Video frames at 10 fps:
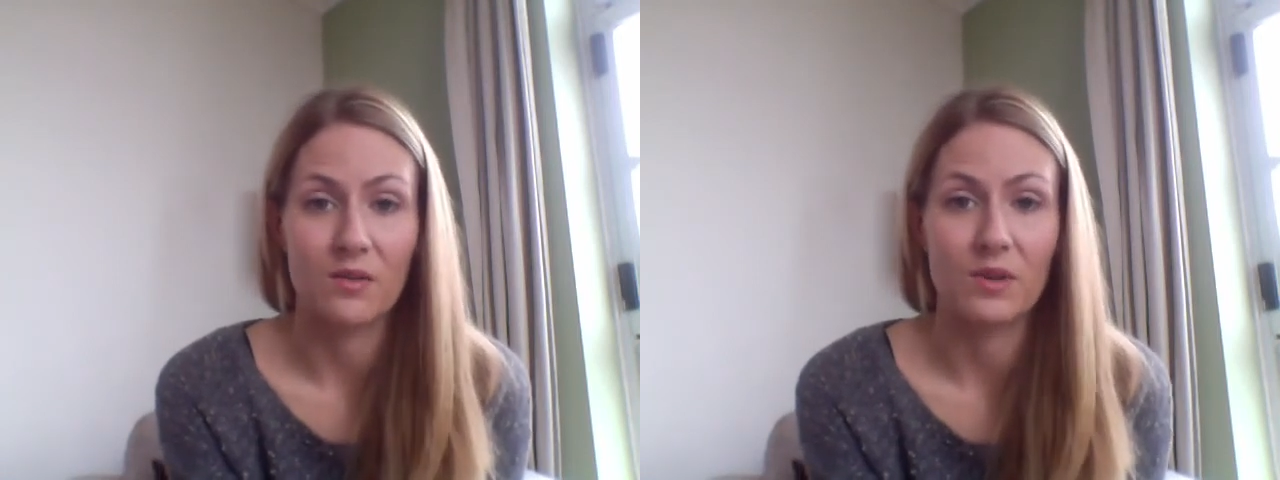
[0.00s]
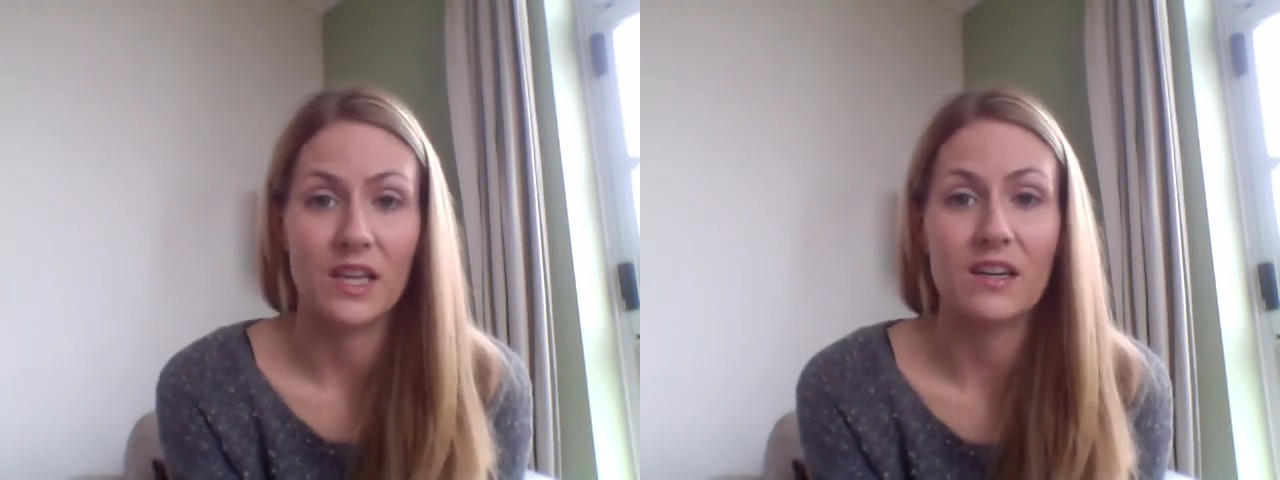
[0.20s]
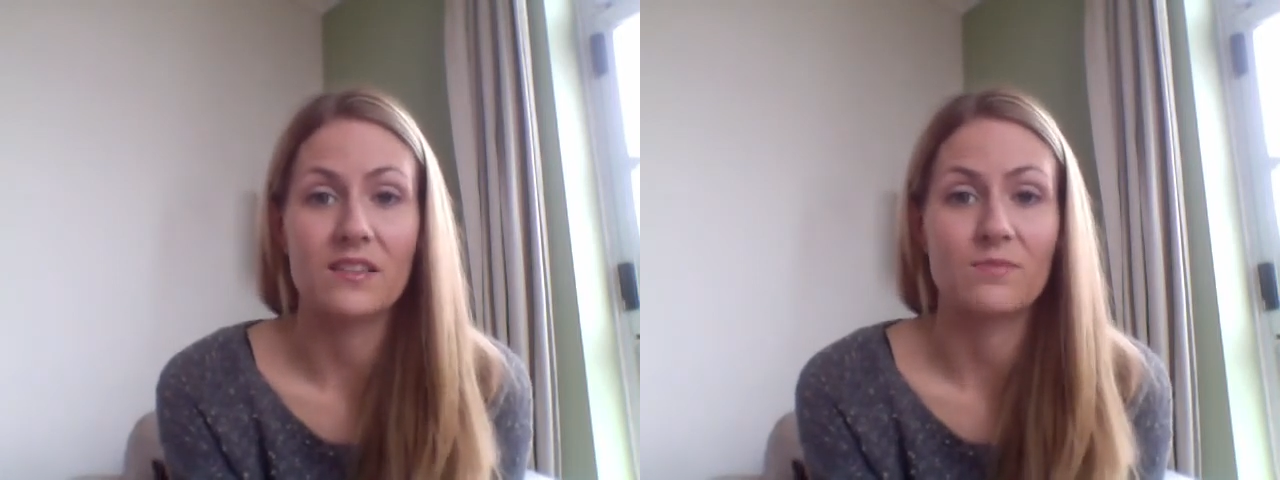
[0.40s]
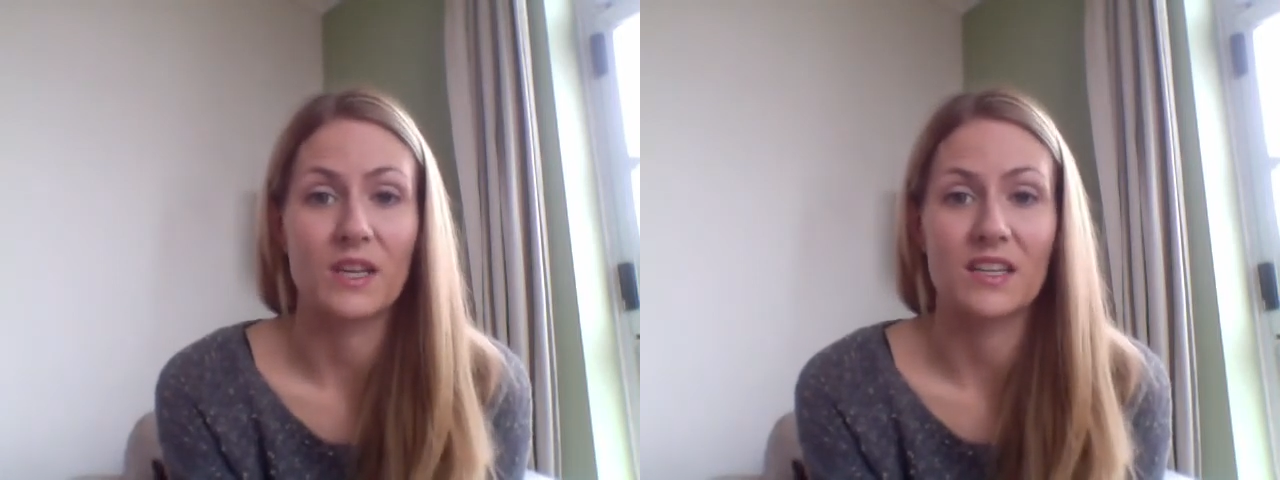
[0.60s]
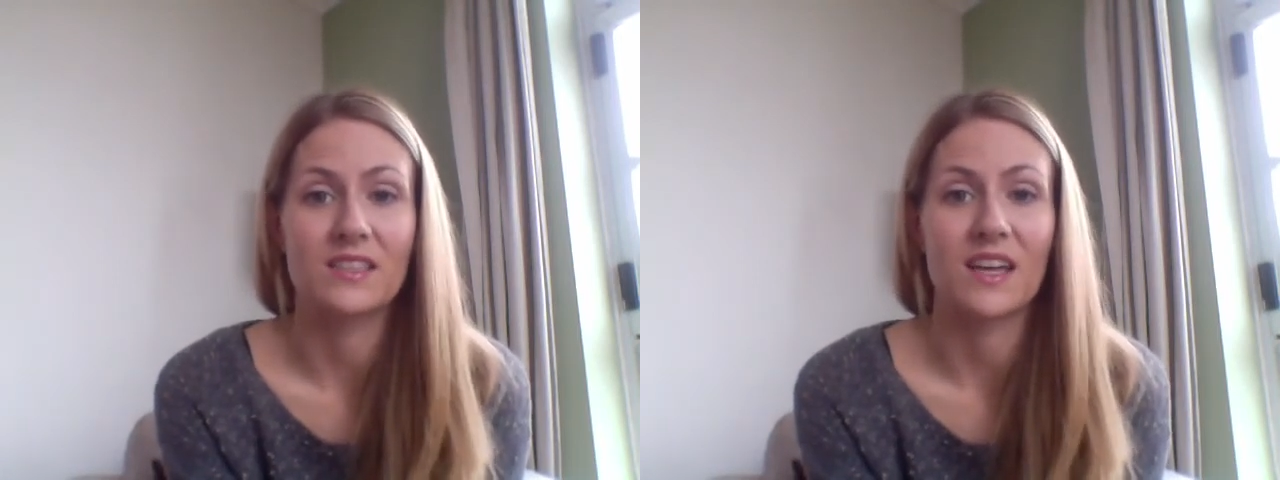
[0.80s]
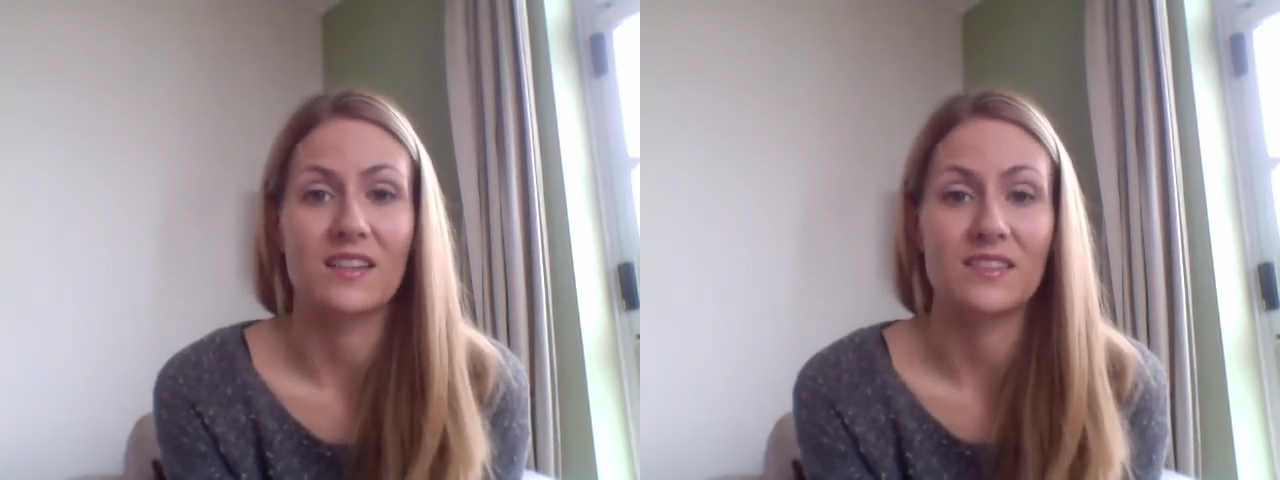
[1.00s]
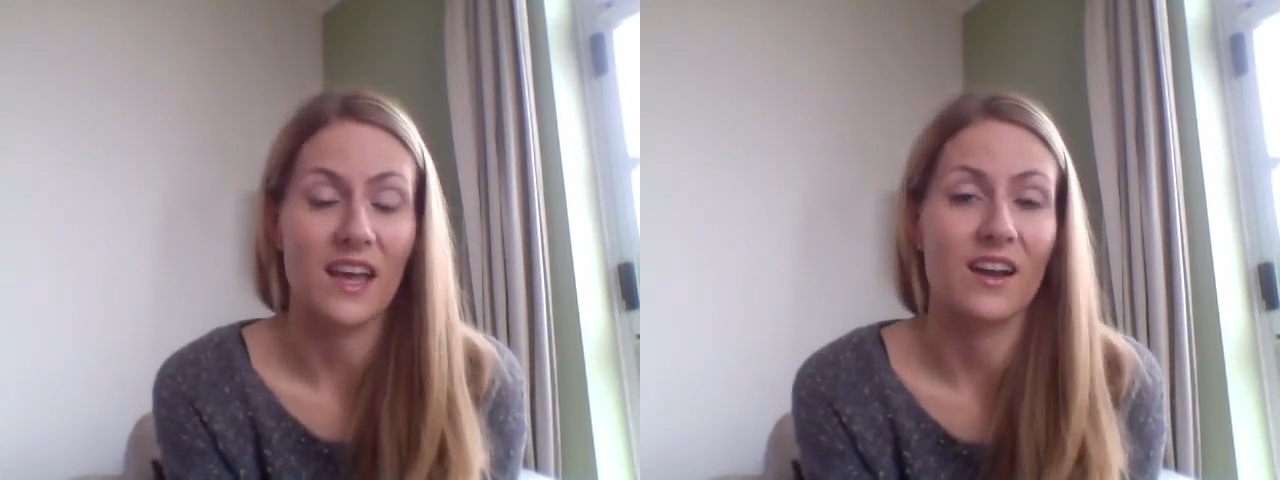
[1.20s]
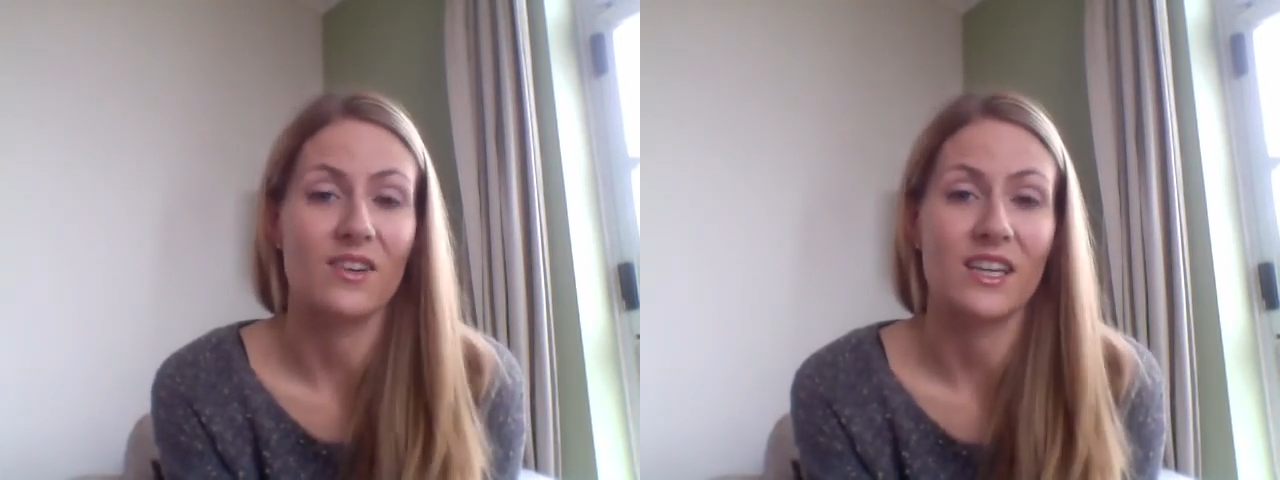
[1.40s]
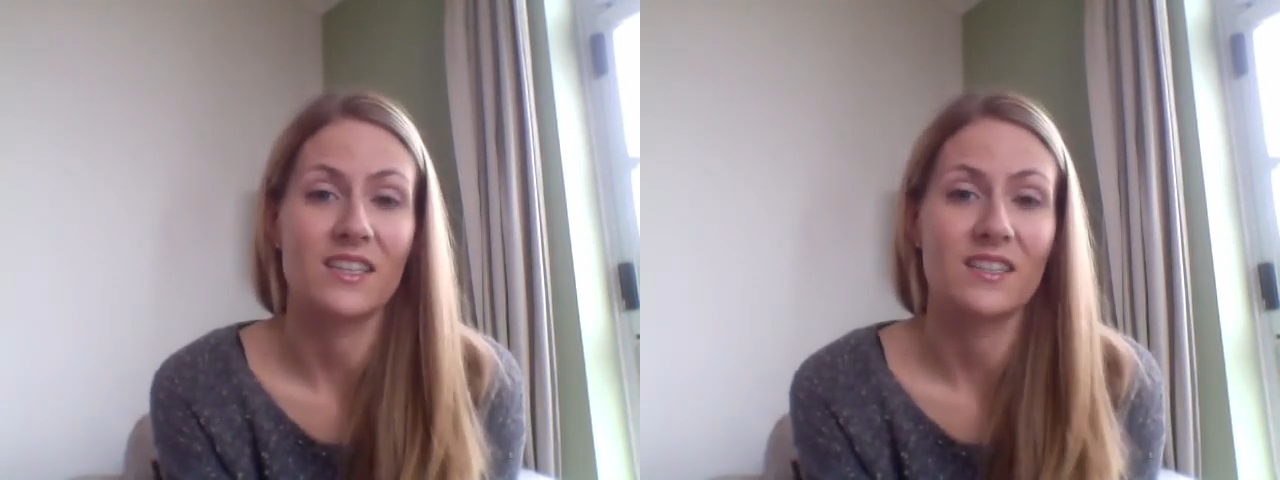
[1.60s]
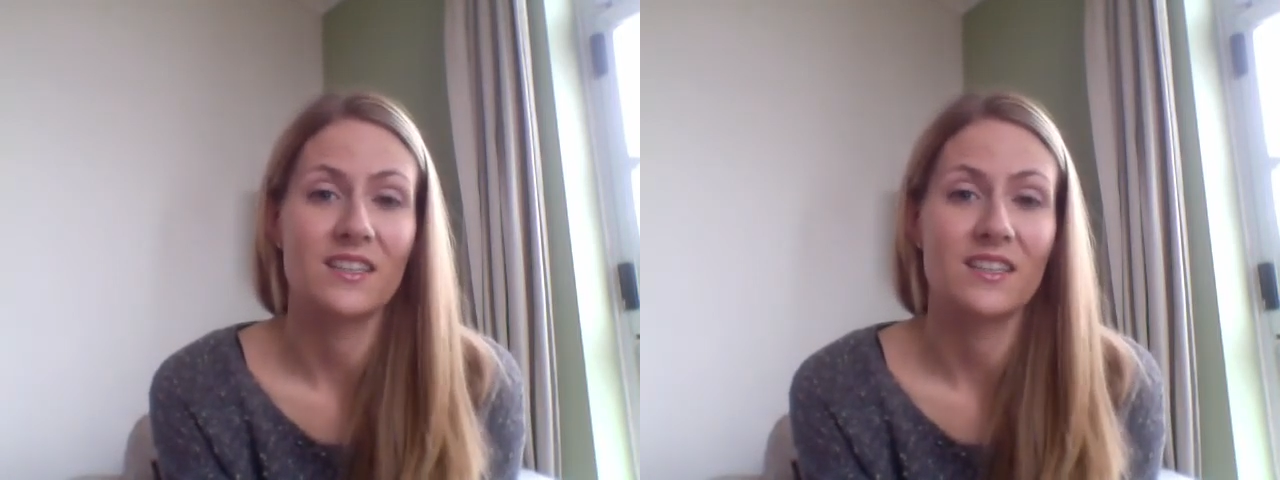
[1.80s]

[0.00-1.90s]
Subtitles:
within us because they're scary.